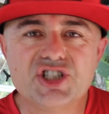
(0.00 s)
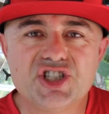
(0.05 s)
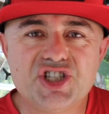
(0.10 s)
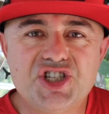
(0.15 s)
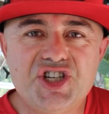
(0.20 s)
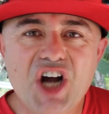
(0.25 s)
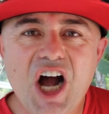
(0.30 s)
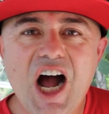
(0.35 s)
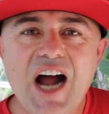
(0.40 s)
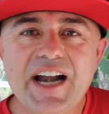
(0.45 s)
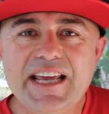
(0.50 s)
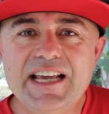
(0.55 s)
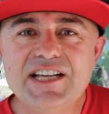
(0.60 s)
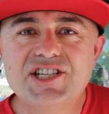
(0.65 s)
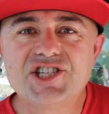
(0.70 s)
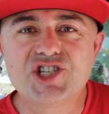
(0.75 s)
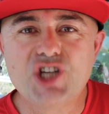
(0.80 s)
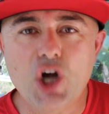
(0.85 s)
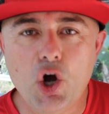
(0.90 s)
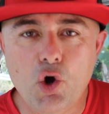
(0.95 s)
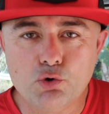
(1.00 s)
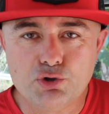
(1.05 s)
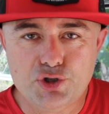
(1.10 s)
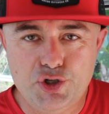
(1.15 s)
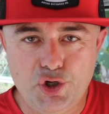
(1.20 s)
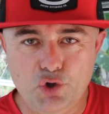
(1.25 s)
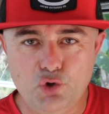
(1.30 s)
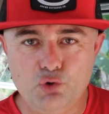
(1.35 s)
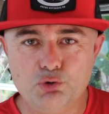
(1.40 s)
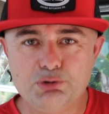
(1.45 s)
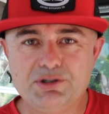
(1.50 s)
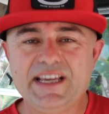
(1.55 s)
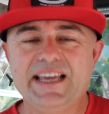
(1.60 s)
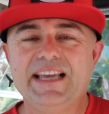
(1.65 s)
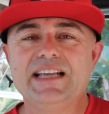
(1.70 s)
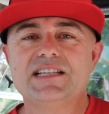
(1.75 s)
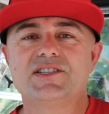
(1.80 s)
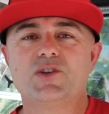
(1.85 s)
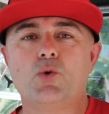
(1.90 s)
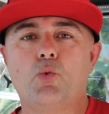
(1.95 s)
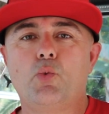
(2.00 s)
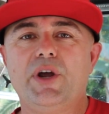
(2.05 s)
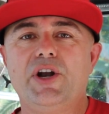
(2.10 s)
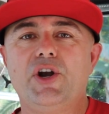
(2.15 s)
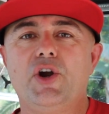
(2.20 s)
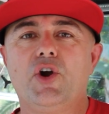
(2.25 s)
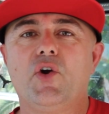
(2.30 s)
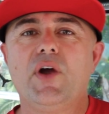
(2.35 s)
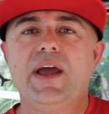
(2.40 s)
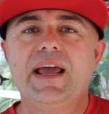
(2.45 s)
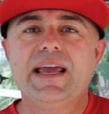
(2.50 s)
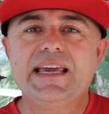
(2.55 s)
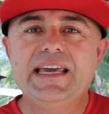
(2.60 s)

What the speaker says: Johnny Soul Tunes is the winner.